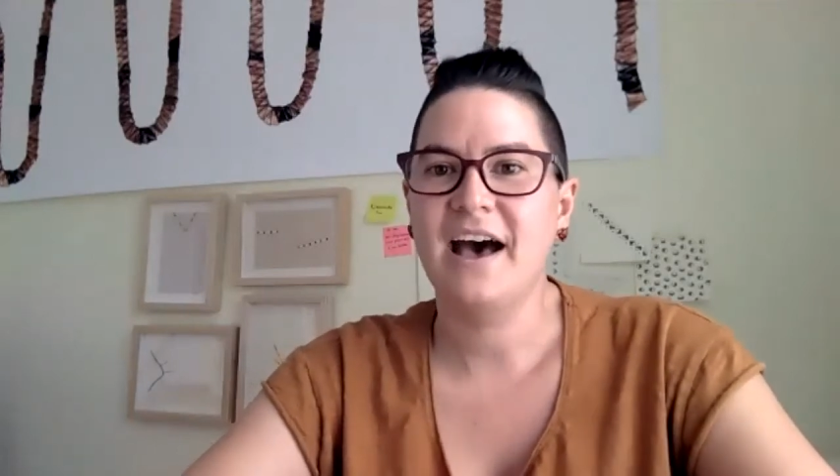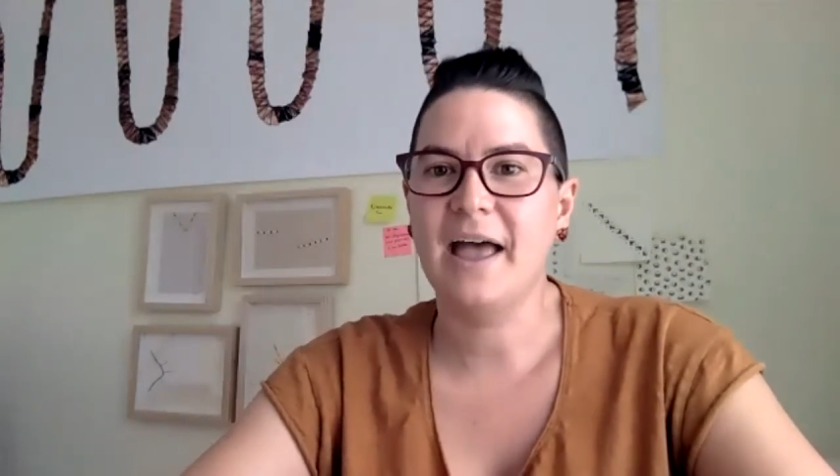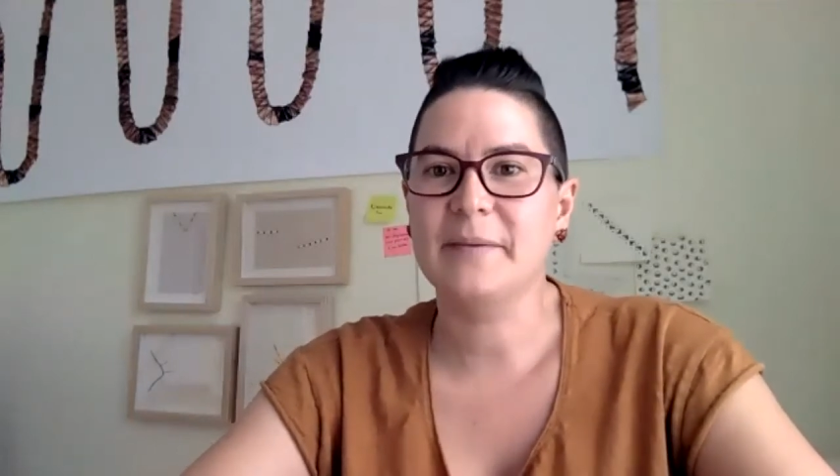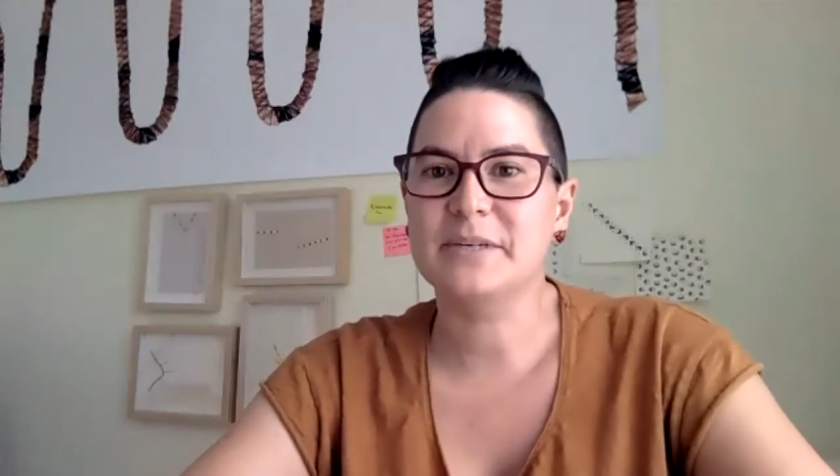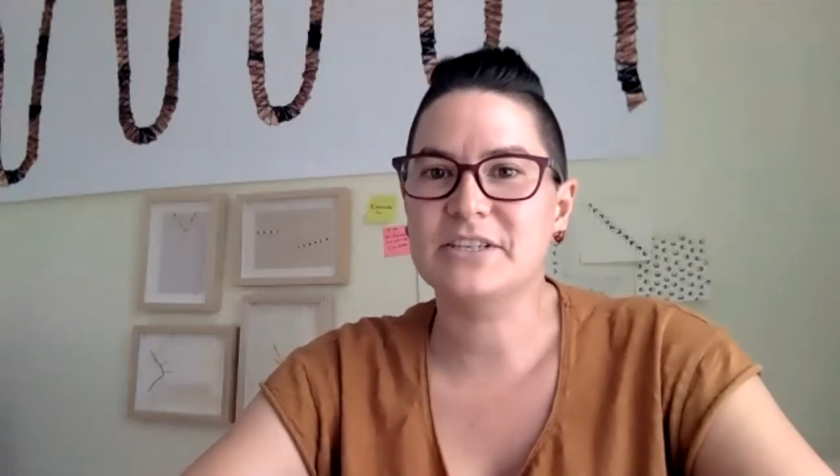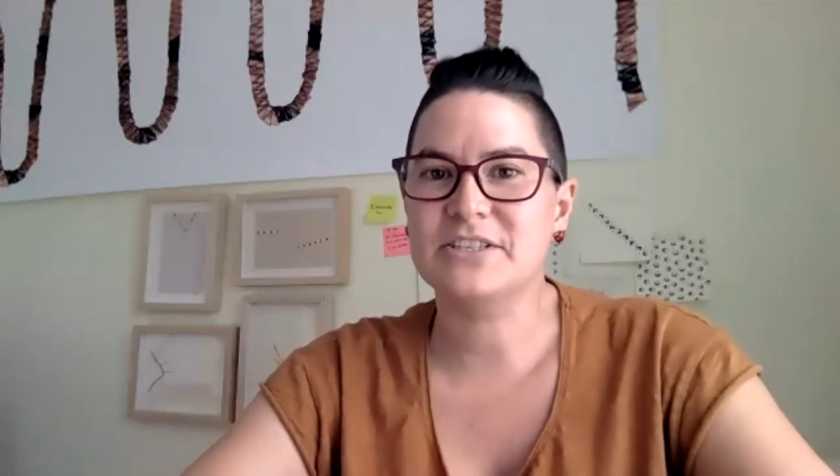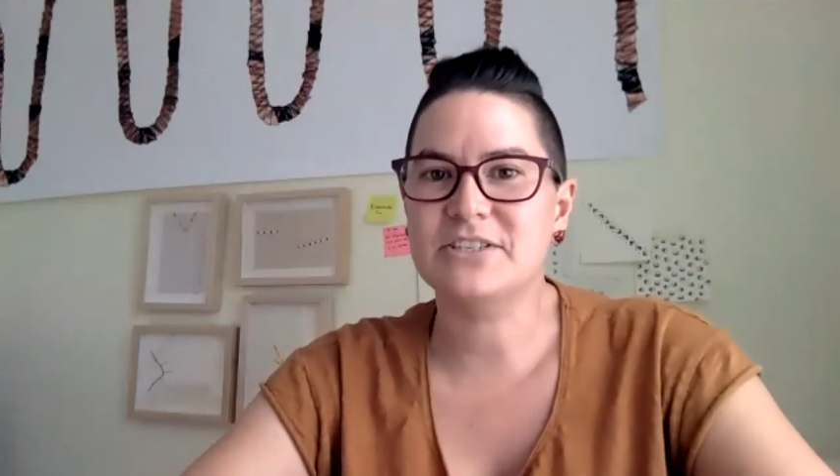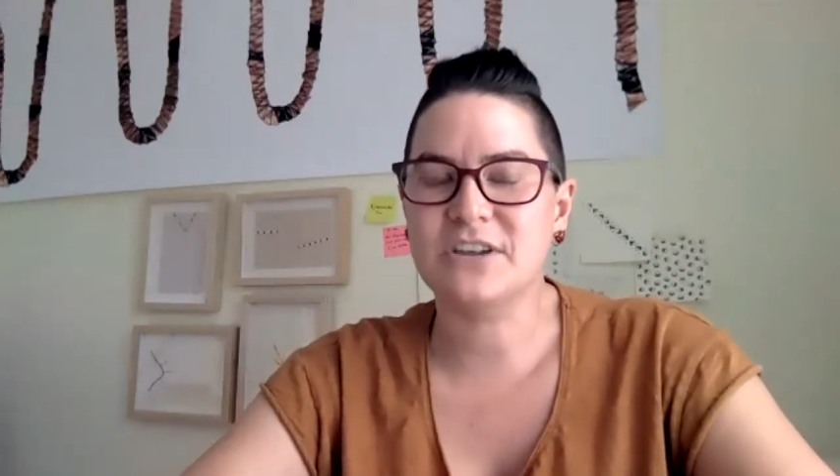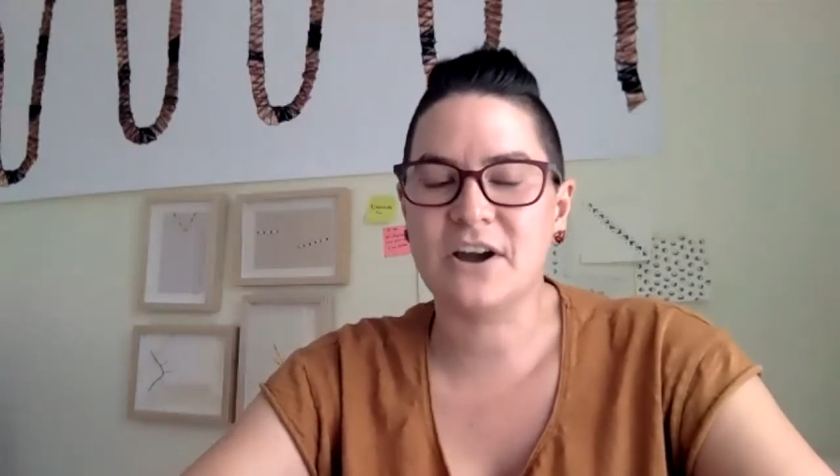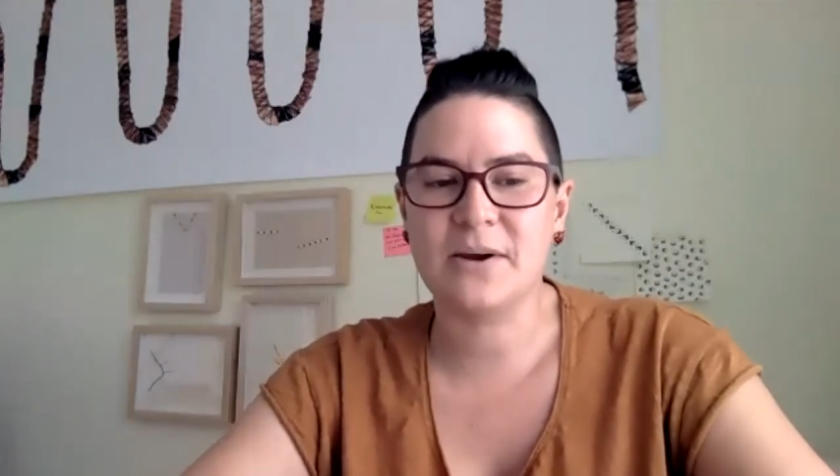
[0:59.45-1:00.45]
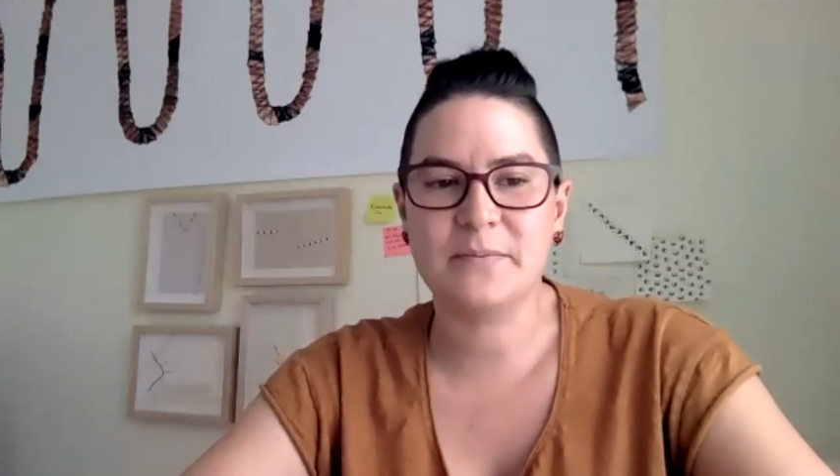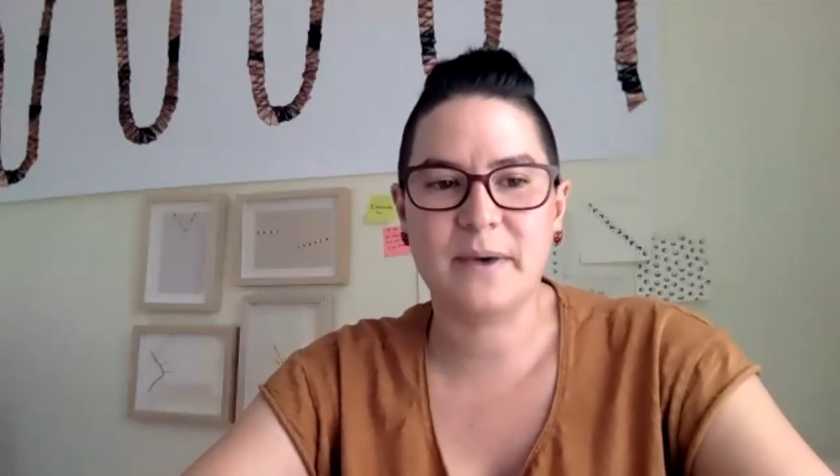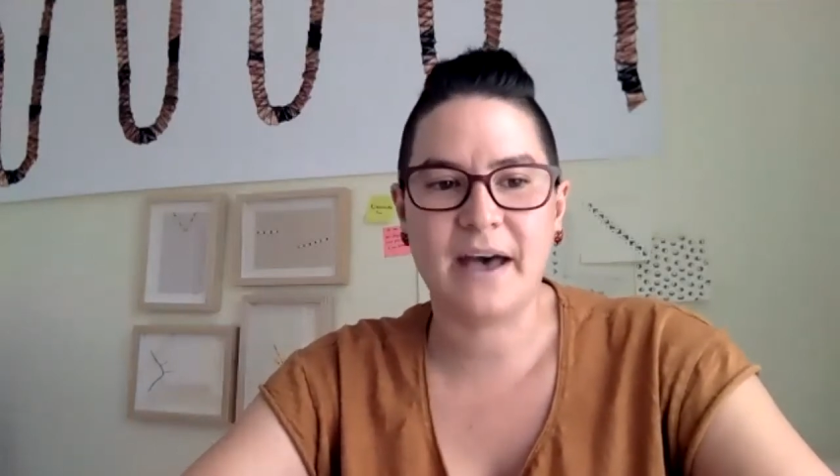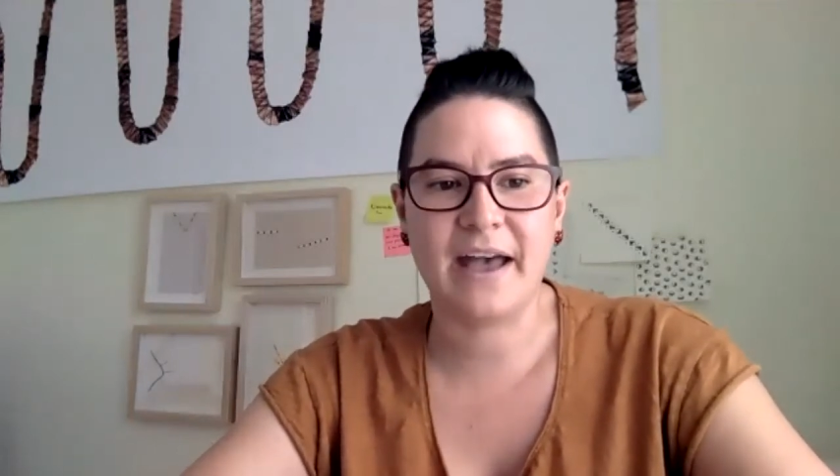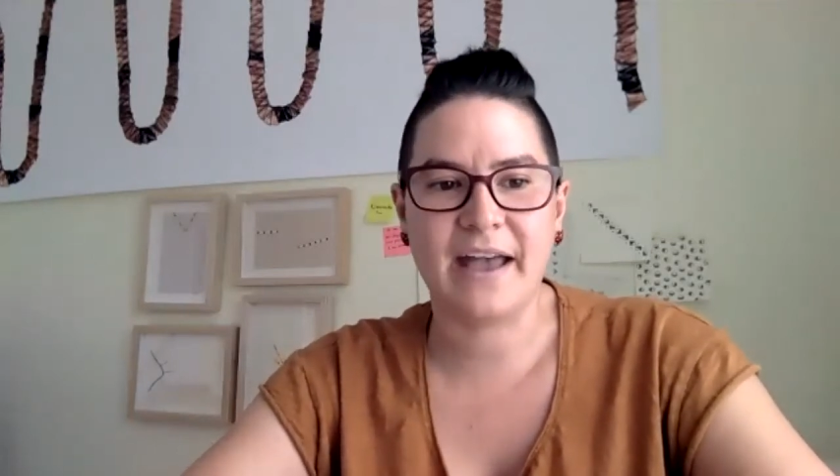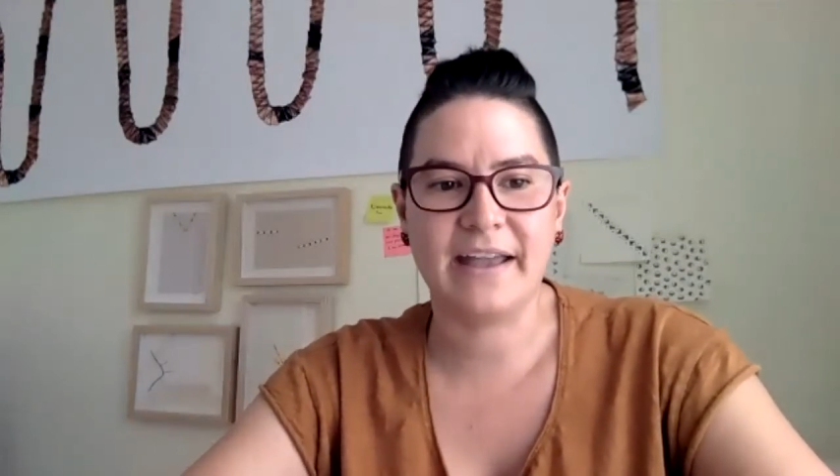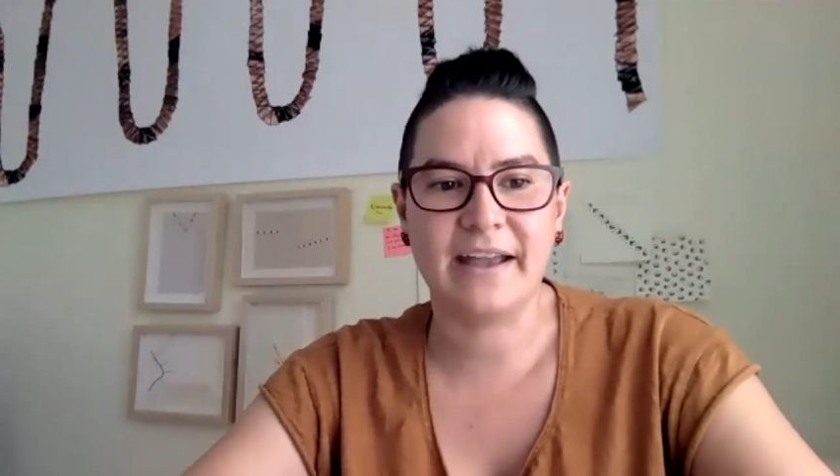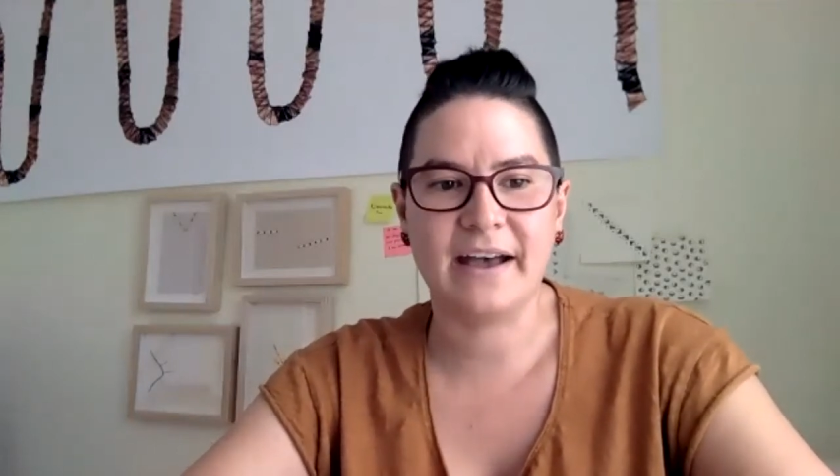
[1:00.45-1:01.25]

I'm going to start by